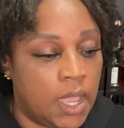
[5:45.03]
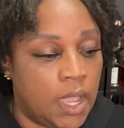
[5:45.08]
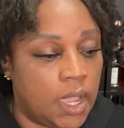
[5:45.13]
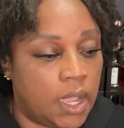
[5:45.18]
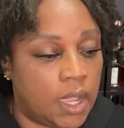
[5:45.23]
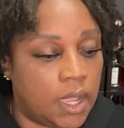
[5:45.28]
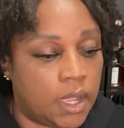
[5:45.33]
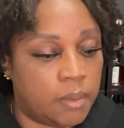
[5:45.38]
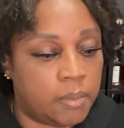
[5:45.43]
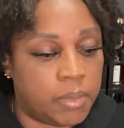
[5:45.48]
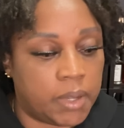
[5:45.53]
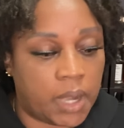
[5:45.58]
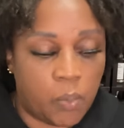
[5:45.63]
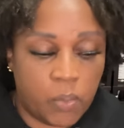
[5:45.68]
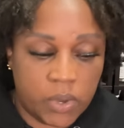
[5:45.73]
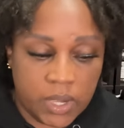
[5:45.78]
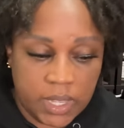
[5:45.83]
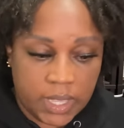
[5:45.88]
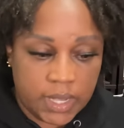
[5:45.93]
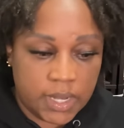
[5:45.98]
Uh, but I
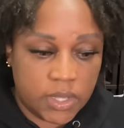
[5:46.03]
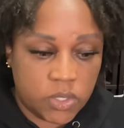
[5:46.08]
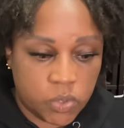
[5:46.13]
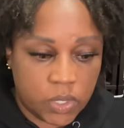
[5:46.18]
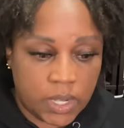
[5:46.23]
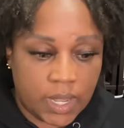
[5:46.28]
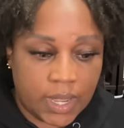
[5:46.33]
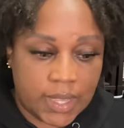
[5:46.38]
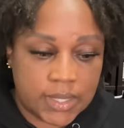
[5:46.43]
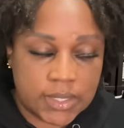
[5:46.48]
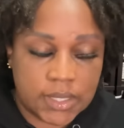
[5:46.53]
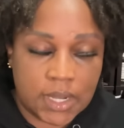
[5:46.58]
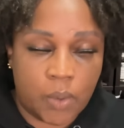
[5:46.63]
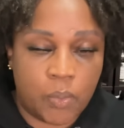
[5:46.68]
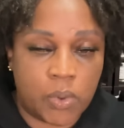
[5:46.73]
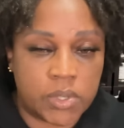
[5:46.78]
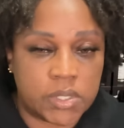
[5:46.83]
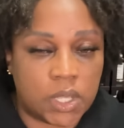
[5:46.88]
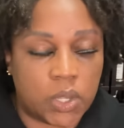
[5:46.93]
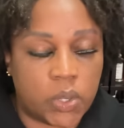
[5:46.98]
want to get into it. Like I said, I
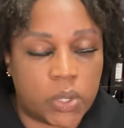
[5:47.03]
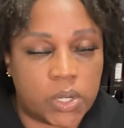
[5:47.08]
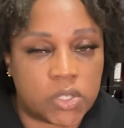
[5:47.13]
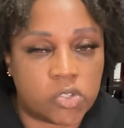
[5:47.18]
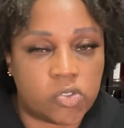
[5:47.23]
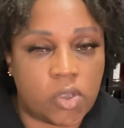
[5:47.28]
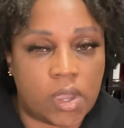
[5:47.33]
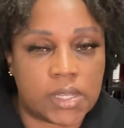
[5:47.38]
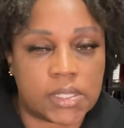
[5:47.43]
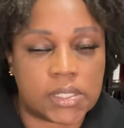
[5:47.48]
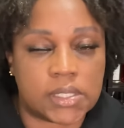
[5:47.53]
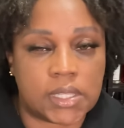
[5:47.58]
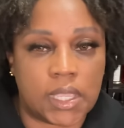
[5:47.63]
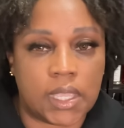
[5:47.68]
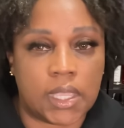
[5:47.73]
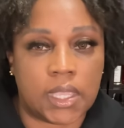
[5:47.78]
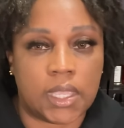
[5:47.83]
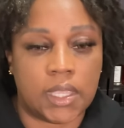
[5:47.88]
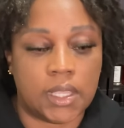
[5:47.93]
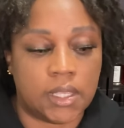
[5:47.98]
wasn't going to try to
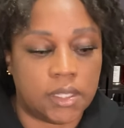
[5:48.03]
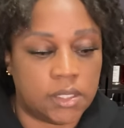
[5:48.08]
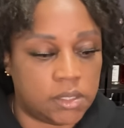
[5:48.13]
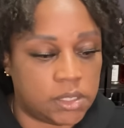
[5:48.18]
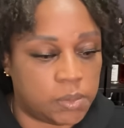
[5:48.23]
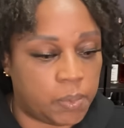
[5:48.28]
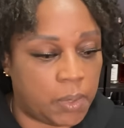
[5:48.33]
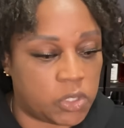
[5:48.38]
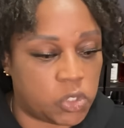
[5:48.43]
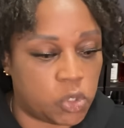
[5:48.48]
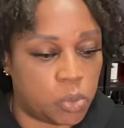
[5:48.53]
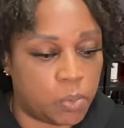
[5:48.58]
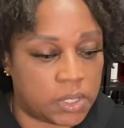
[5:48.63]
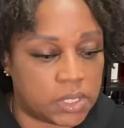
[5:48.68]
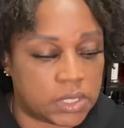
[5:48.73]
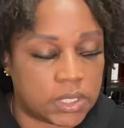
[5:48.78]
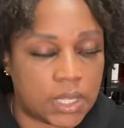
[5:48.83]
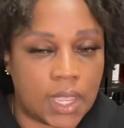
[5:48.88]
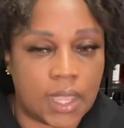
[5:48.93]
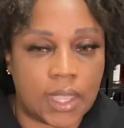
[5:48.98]
stay, spend too
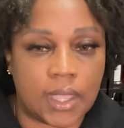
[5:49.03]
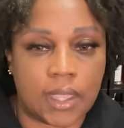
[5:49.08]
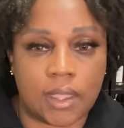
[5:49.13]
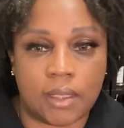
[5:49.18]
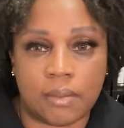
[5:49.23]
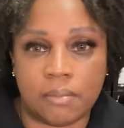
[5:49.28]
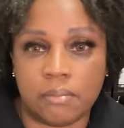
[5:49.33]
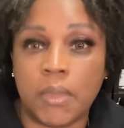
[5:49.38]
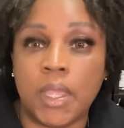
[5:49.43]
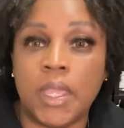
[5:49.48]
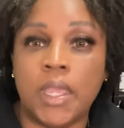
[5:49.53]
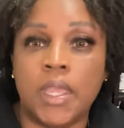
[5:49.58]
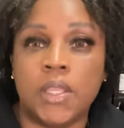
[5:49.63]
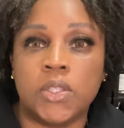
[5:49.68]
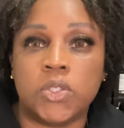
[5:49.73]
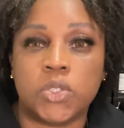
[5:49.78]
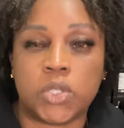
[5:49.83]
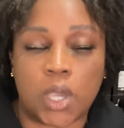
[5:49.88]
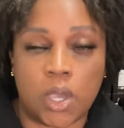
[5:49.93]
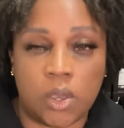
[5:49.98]
much time
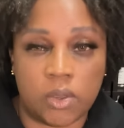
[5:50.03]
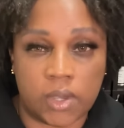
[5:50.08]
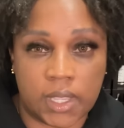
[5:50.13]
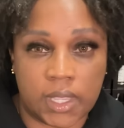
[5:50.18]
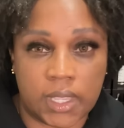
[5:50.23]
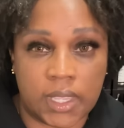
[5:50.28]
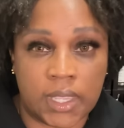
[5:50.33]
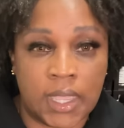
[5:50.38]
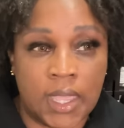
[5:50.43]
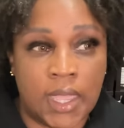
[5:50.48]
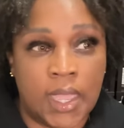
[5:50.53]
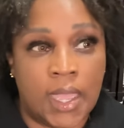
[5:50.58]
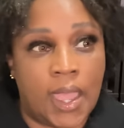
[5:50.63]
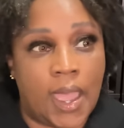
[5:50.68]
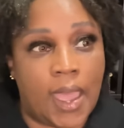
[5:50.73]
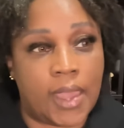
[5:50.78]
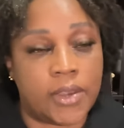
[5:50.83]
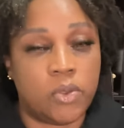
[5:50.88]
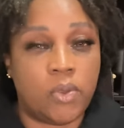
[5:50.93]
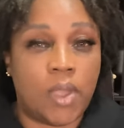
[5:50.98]
talking.
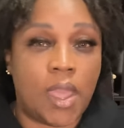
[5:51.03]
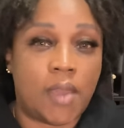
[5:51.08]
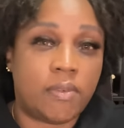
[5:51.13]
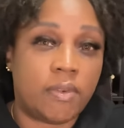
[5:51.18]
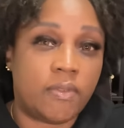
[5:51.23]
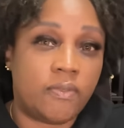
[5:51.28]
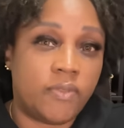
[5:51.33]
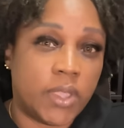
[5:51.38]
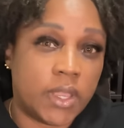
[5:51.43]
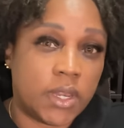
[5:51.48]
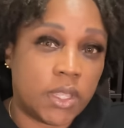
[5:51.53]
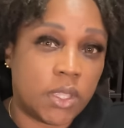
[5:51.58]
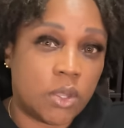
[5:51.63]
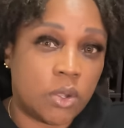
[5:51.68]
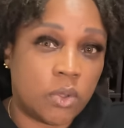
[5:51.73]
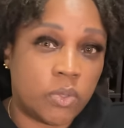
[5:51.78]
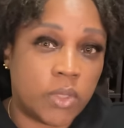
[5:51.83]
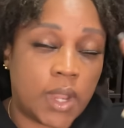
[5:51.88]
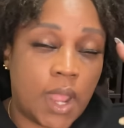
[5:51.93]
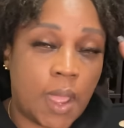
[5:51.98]
I do have a
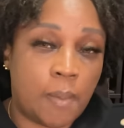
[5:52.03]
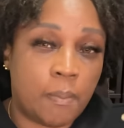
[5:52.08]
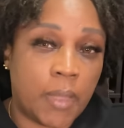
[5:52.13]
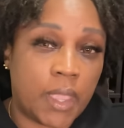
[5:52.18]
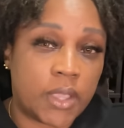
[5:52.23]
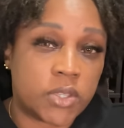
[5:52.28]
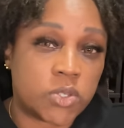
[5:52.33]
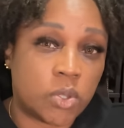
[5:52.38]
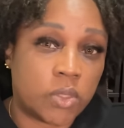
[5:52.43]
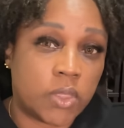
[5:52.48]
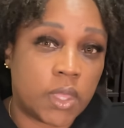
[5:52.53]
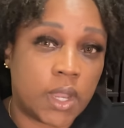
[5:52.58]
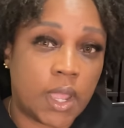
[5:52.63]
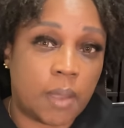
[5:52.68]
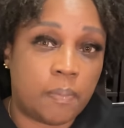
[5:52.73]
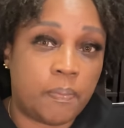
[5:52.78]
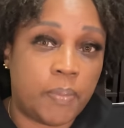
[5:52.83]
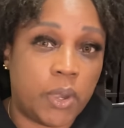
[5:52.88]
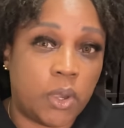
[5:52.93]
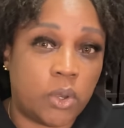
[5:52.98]
video that I make sure that
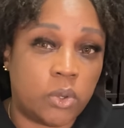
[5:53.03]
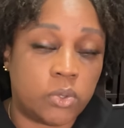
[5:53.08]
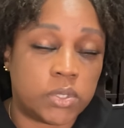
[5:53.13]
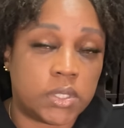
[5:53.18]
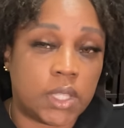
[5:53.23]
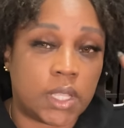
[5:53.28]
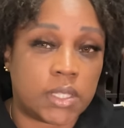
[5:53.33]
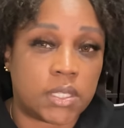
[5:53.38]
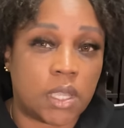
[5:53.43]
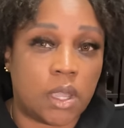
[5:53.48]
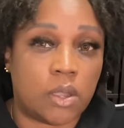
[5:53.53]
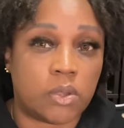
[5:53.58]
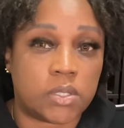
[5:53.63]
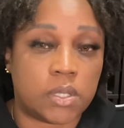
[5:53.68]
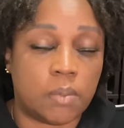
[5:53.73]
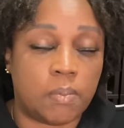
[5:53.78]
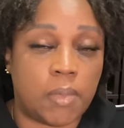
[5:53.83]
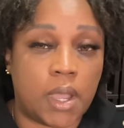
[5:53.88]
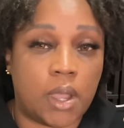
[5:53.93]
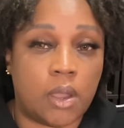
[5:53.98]
I post that talks
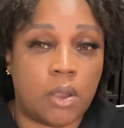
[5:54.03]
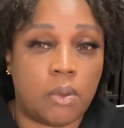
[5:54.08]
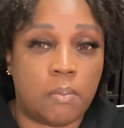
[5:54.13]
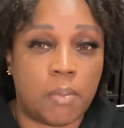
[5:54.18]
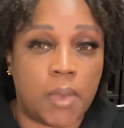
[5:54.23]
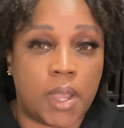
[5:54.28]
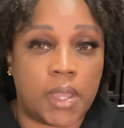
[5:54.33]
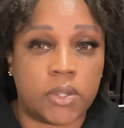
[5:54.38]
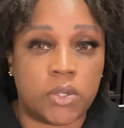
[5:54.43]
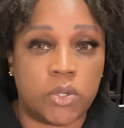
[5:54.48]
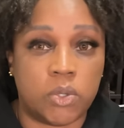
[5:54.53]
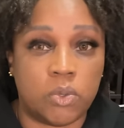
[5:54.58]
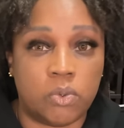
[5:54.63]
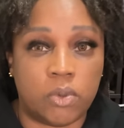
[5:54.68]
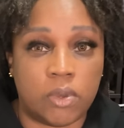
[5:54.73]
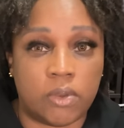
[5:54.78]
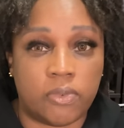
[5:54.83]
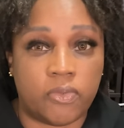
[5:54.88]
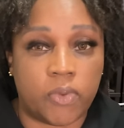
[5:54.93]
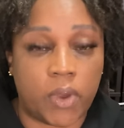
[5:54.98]
about my
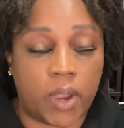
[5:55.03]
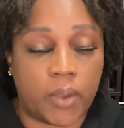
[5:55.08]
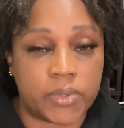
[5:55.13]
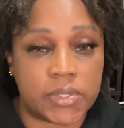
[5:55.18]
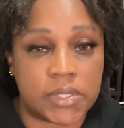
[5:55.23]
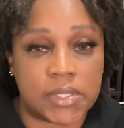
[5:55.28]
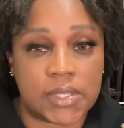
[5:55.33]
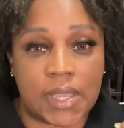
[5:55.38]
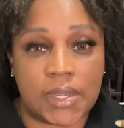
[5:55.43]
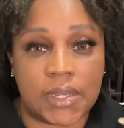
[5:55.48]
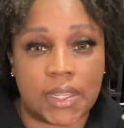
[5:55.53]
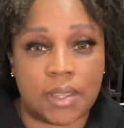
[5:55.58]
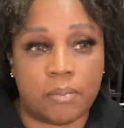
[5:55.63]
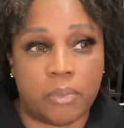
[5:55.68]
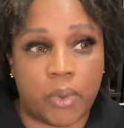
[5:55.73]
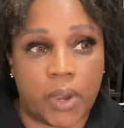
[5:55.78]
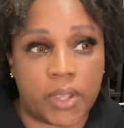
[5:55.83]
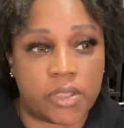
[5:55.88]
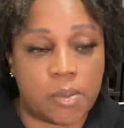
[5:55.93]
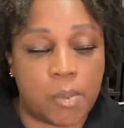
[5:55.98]
Dua fragrances. I did
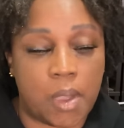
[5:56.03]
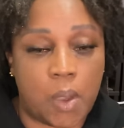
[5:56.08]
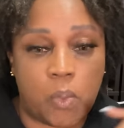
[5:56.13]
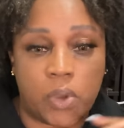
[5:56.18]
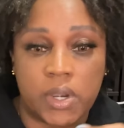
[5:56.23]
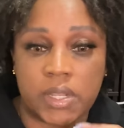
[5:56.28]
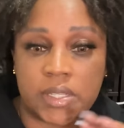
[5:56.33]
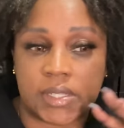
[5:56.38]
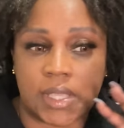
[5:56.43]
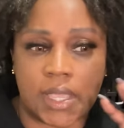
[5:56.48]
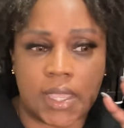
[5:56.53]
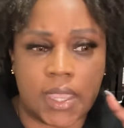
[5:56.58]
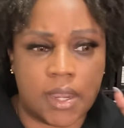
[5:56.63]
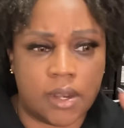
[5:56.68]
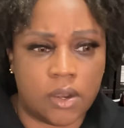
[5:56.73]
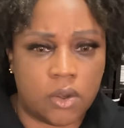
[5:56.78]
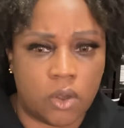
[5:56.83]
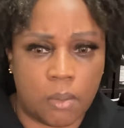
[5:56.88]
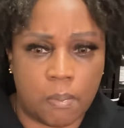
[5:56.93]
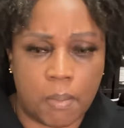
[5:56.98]
break them, I want to say,
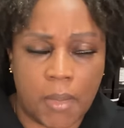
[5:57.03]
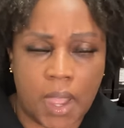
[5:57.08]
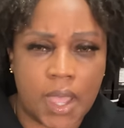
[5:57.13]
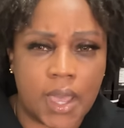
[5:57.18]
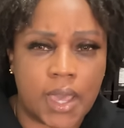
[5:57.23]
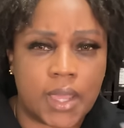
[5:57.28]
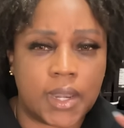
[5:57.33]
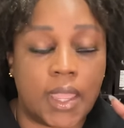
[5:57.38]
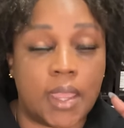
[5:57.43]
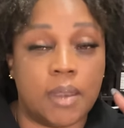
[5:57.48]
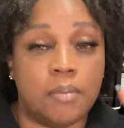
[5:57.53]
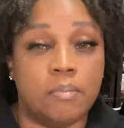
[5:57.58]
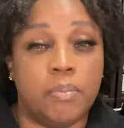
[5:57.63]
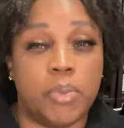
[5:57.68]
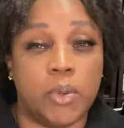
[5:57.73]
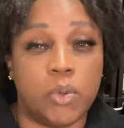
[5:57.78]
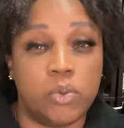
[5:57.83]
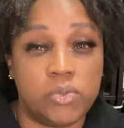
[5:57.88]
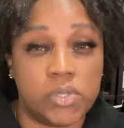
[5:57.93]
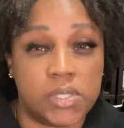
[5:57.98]
in Gourmand and
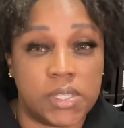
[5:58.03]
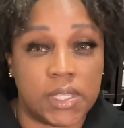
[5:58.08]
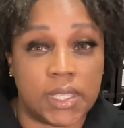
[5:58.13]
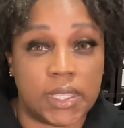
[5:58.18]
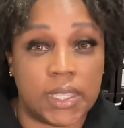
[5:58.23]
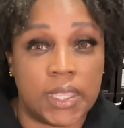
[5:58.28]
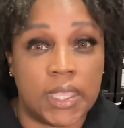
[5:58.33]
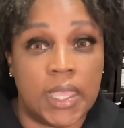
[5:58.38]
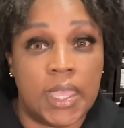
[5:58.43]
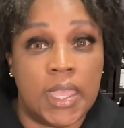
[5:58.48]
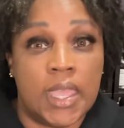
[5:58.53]
Boozy.